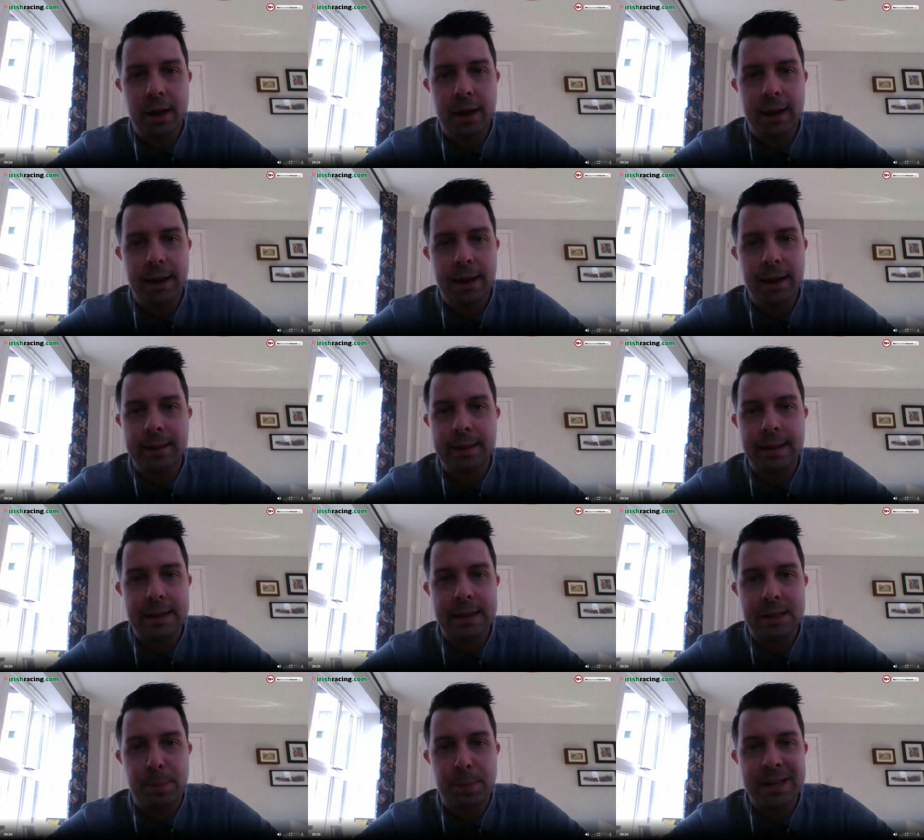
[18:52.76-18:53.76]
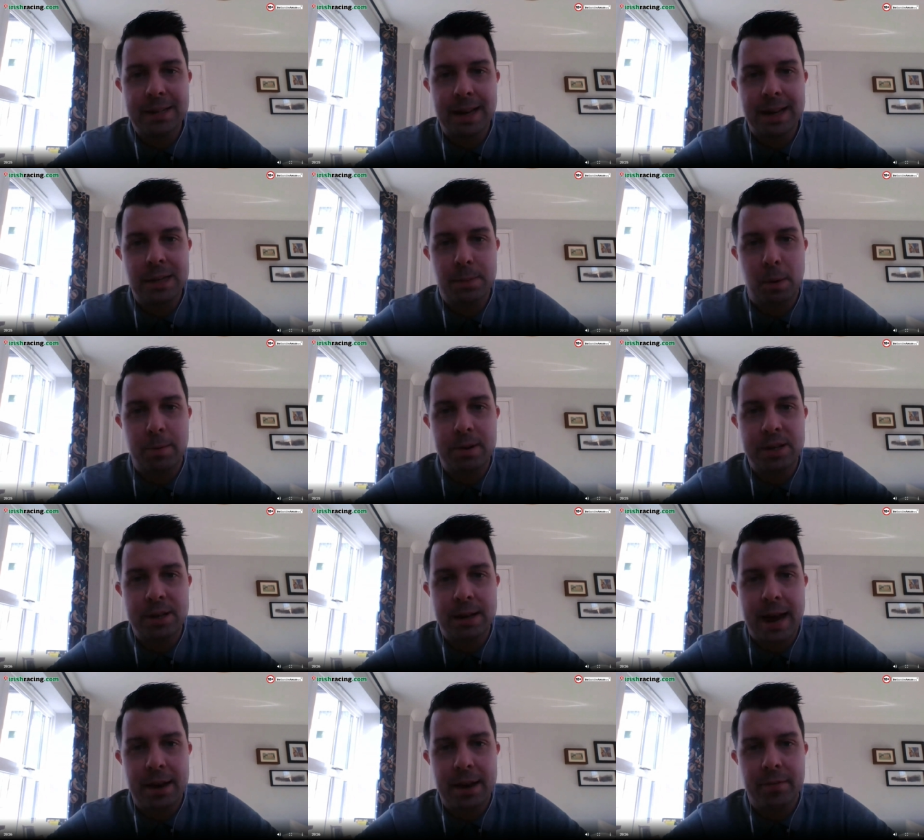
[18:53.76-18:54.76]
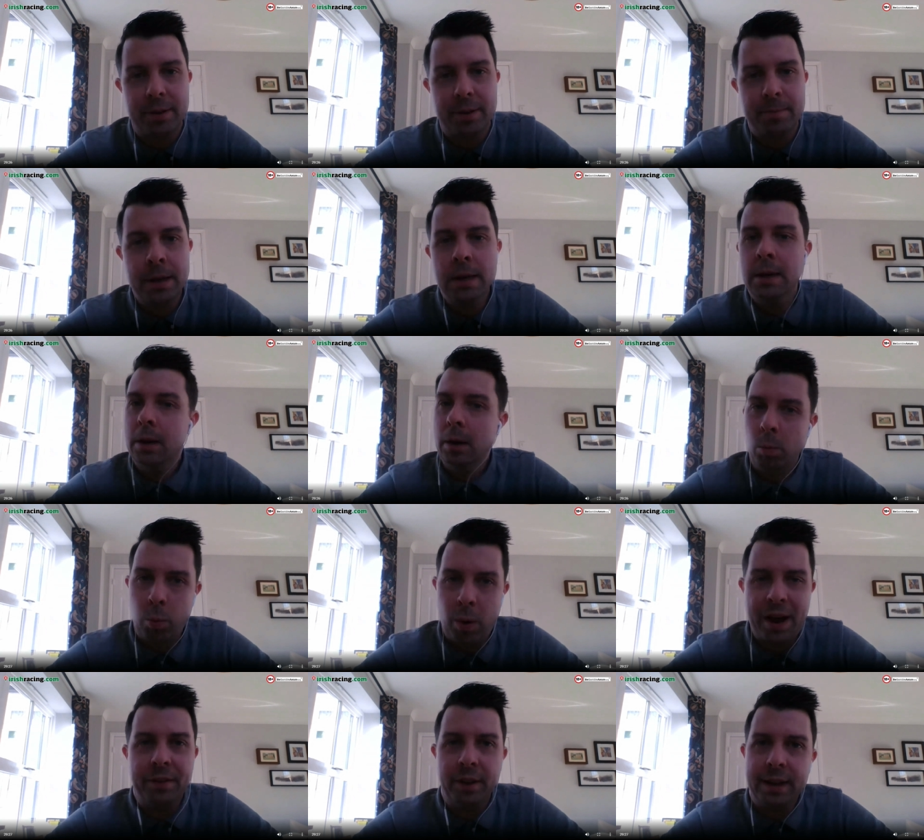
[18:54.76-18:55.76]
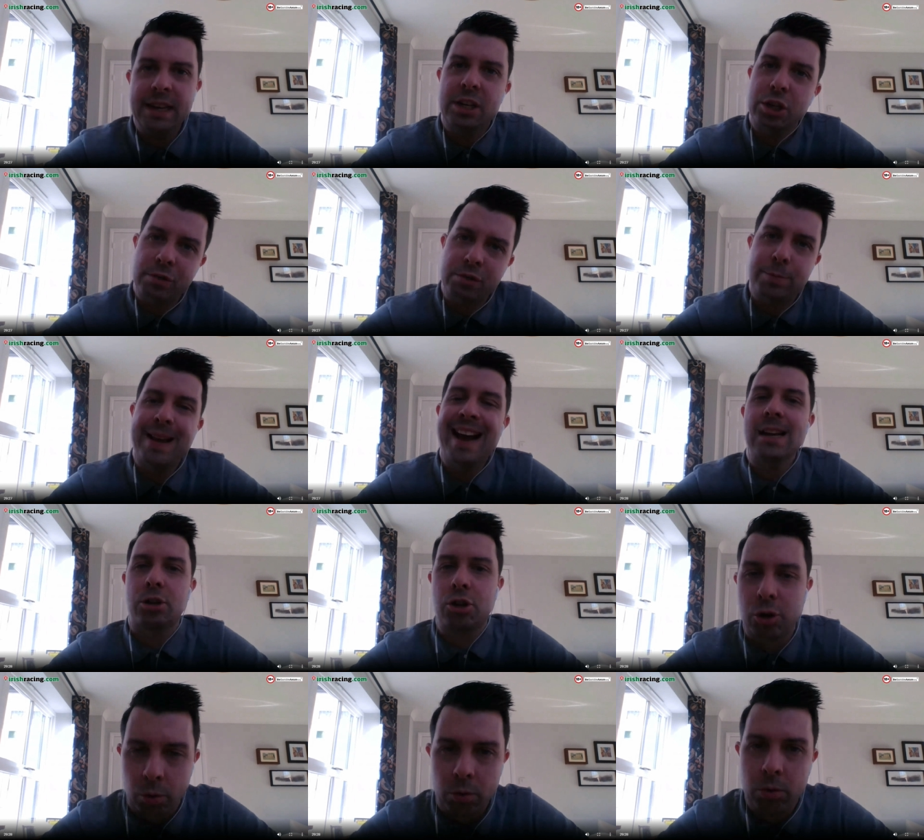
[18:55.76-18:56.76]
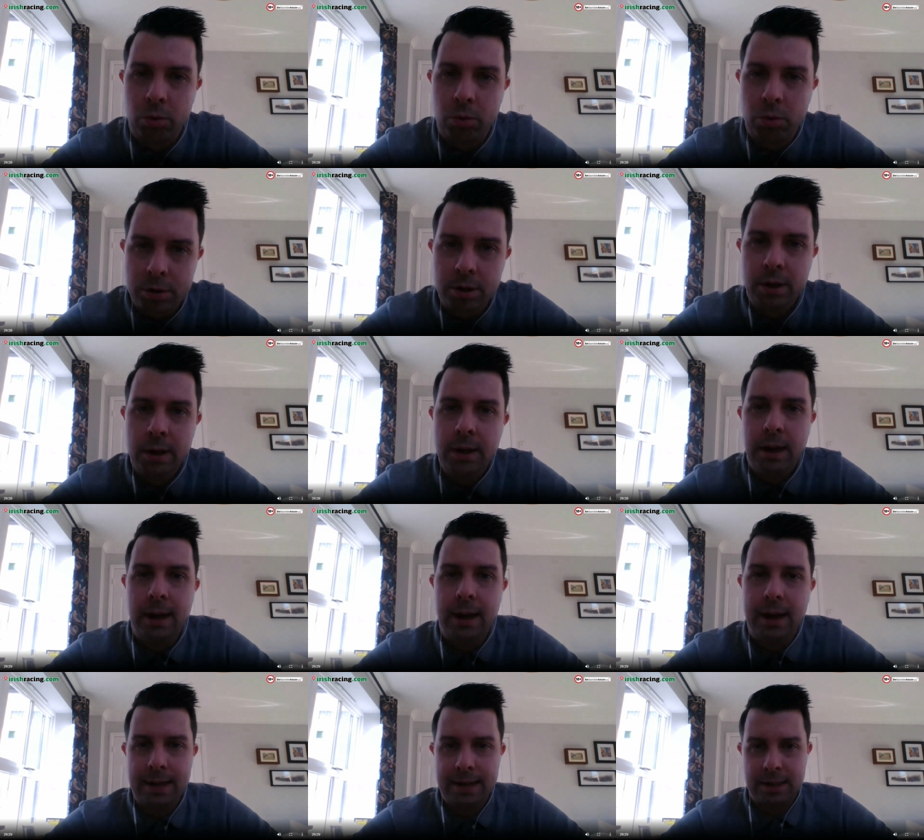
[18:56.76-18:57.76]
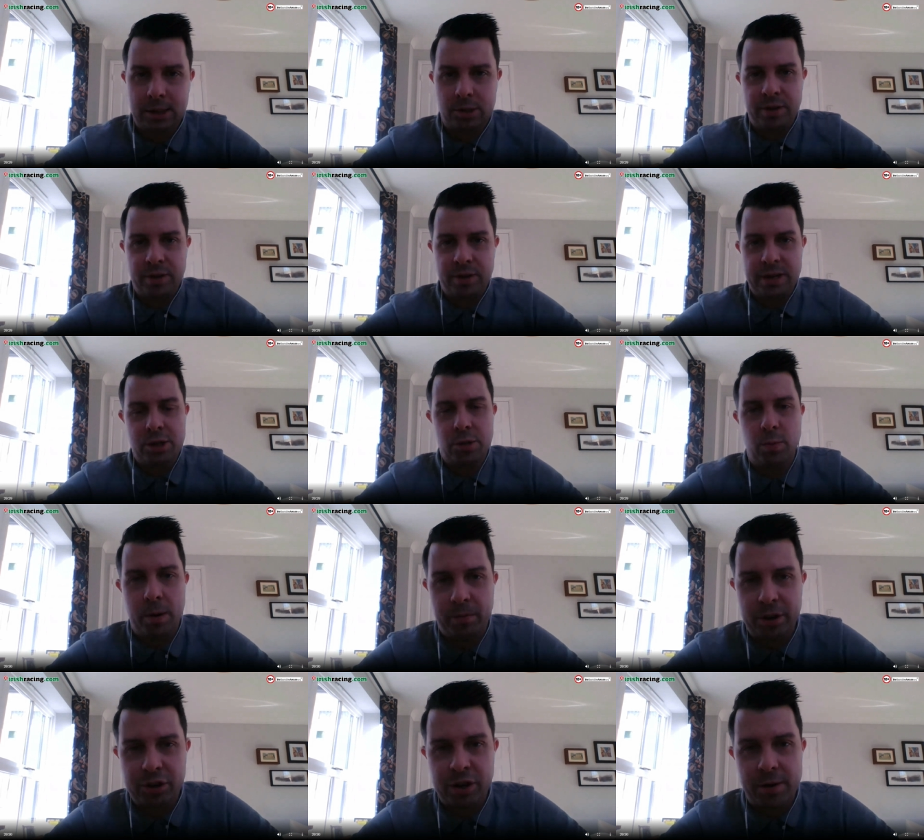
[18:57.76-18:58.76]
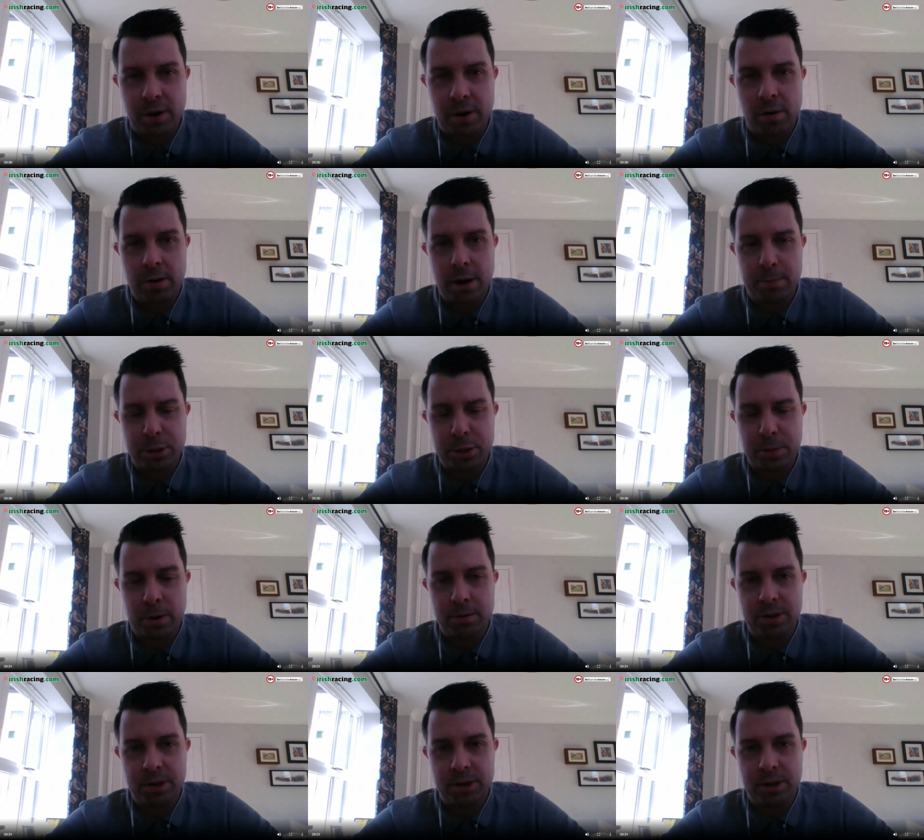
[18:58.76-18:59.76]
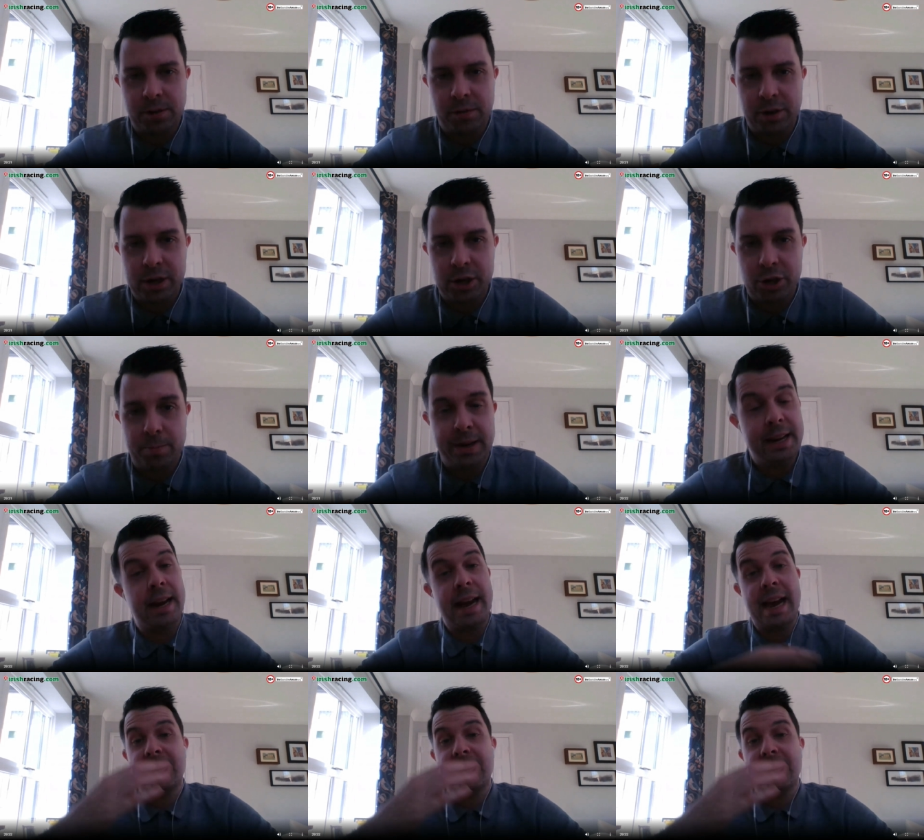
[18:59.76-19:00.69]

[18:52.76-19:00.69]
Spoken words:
I think his best days are probably still ahead of him. Whether he deserves to be as short as 3-1 for the Cheltenham Gold Cup, I suppose, is a different issue. But